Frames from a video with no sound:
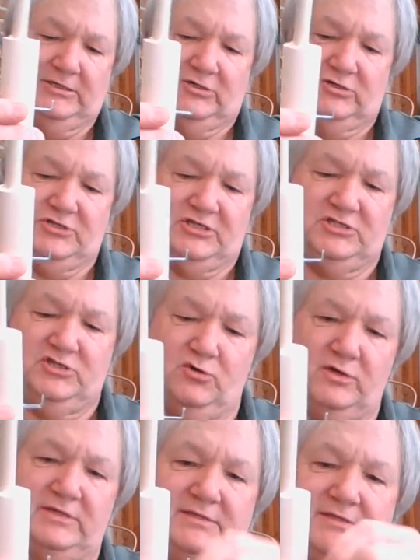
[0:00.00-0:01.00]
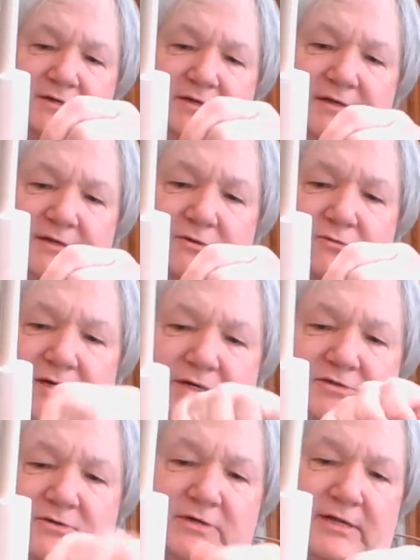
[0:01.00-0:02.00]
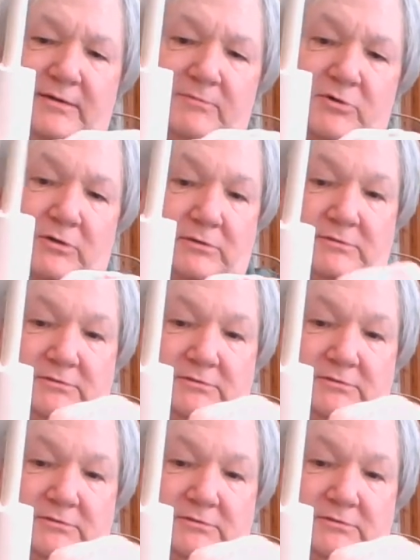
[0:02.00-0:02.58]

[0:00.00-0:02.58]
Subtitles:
or just do it until you don't want to do it anymore.